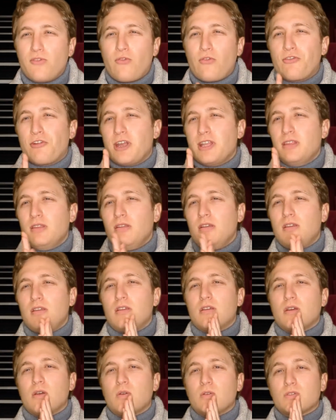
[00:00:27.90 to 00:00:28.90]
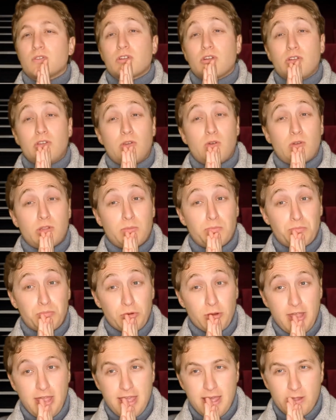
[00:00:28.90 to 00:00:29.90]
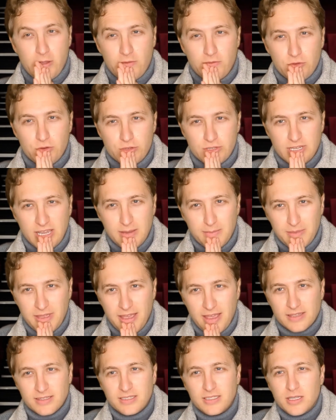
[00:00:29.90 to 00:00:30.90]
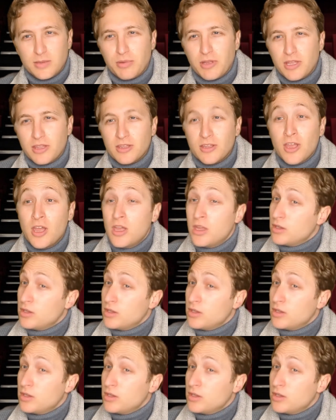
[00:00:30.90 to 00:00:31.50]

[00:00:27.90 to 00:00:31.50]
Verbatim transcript: Friendly Ghost. Are you going to break out of your typecasting to play the